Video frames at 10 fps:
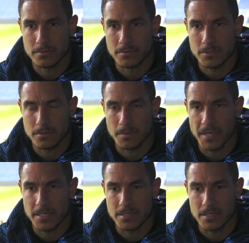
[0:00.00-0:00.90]
the
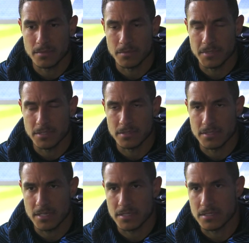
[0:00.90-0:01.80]
baggers at home will be doing
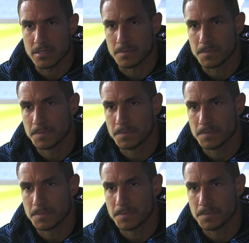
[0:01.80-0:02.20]
exactly the same.